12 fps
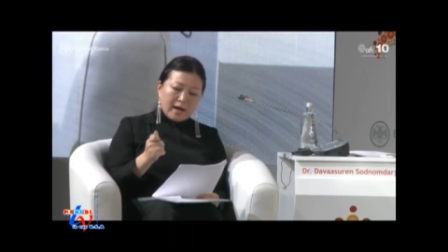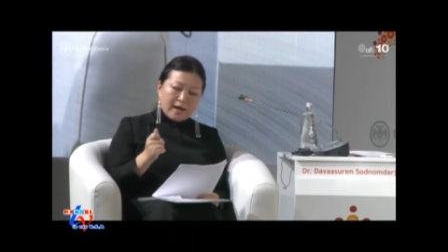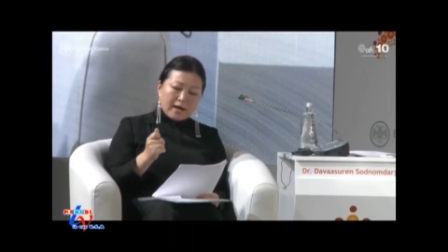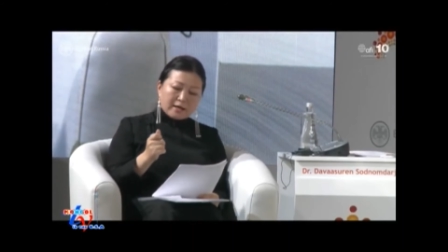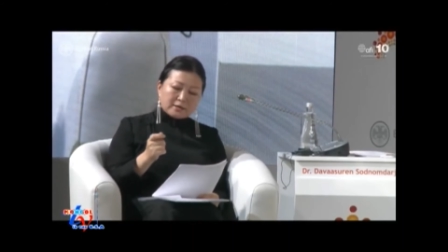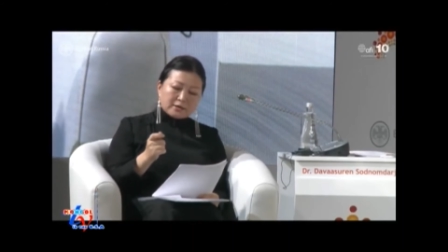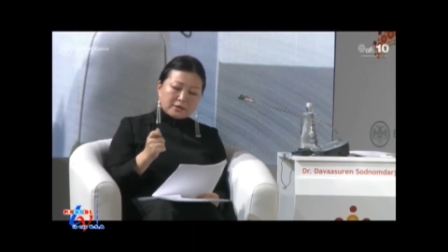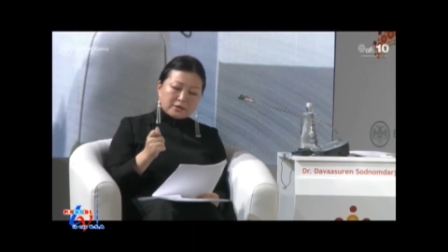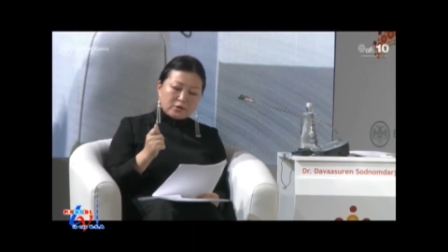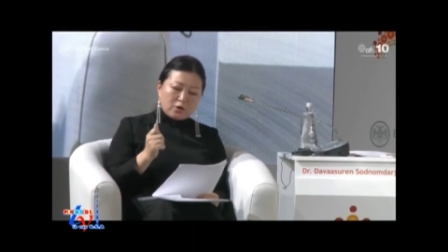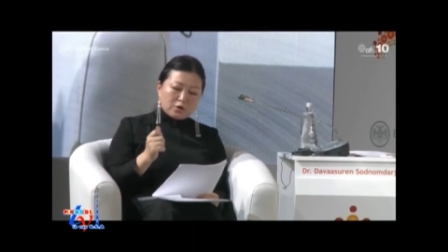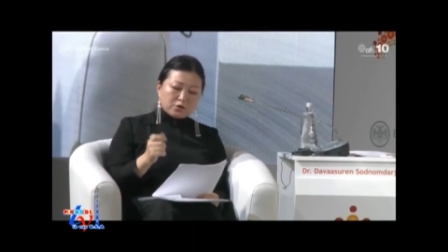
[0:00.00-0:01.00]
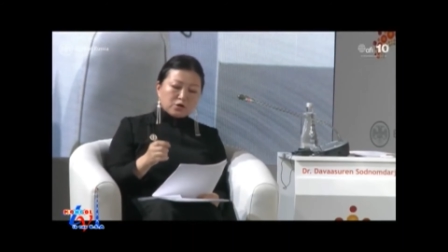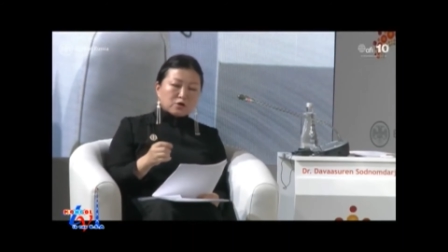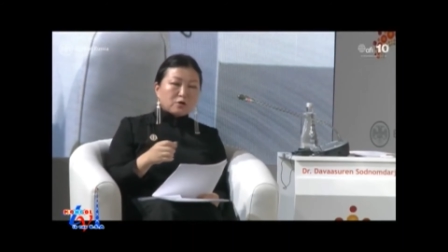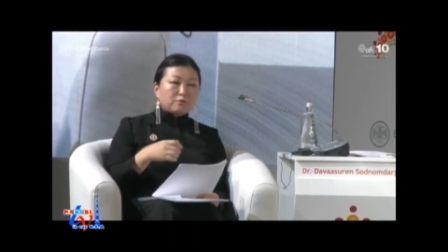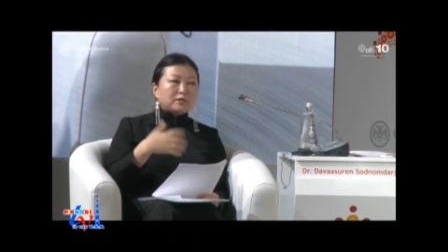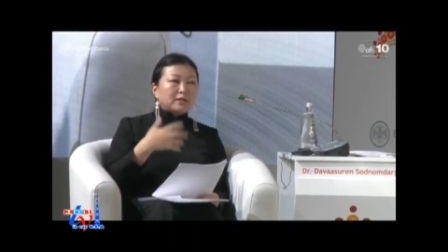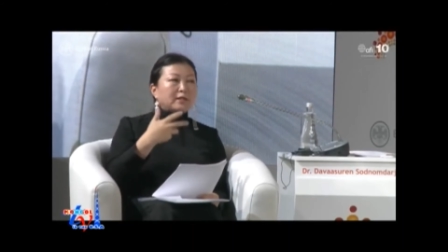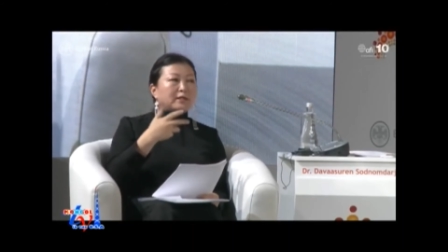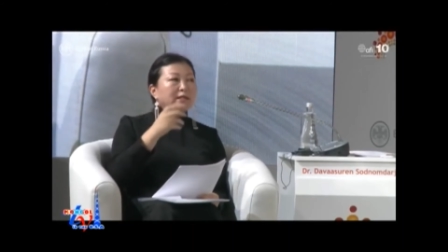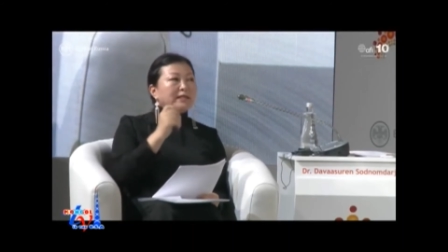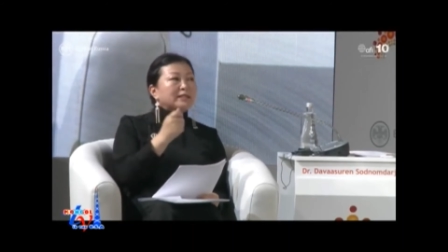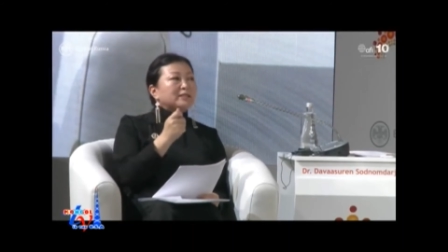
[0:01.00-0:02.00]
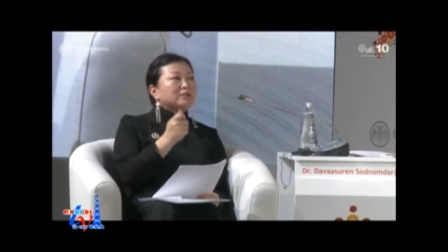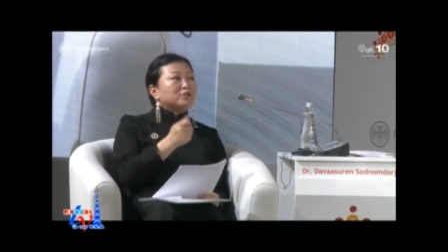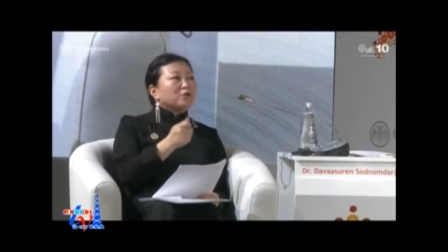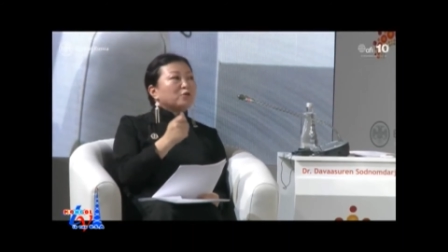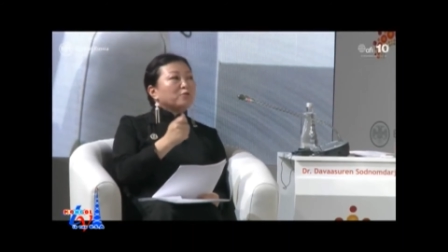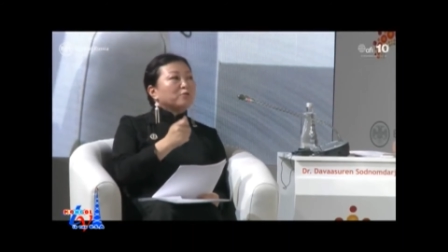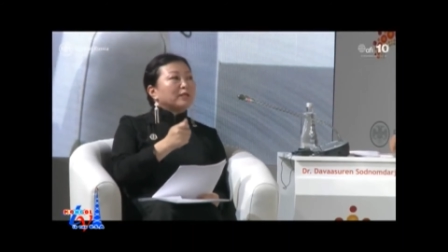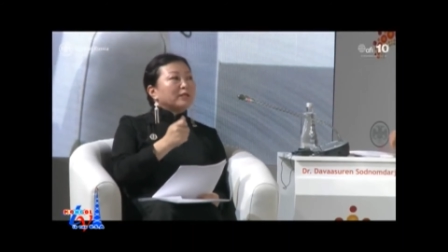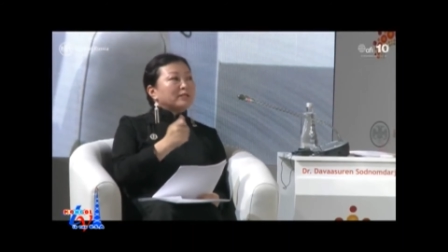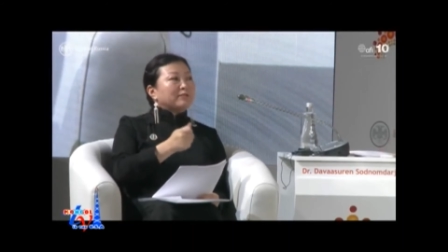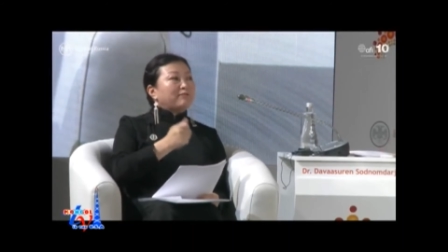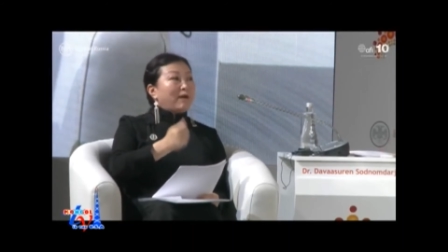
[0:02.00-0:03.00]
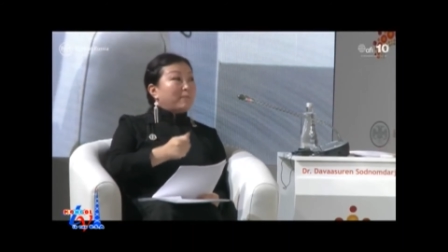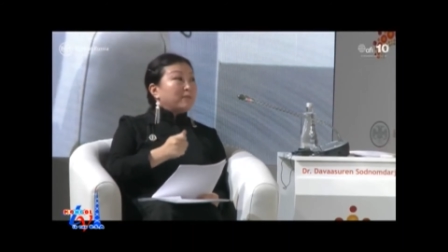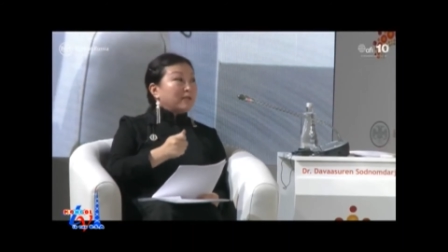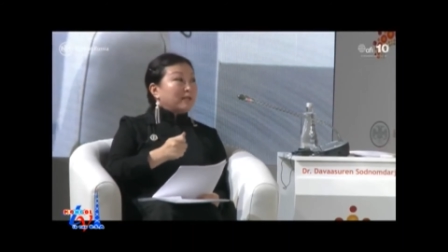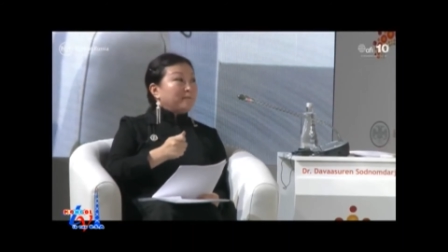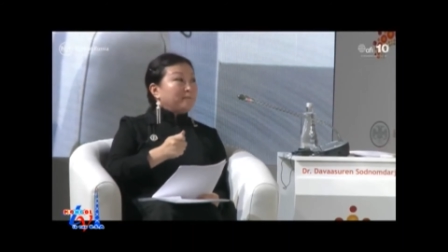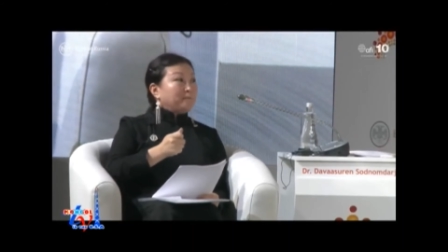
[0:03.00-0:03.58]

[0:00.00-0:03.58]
and also the leading role in the family,